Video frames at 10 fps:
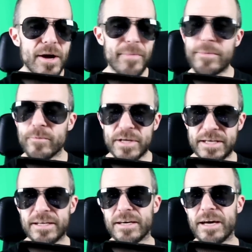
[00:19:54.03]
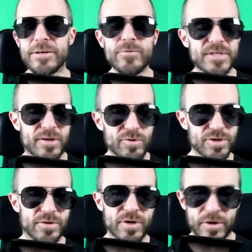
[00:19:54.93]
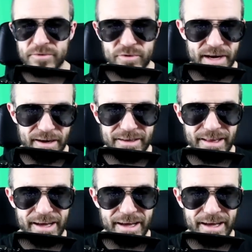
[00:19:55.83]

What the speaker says: Maybe we need a new social contract.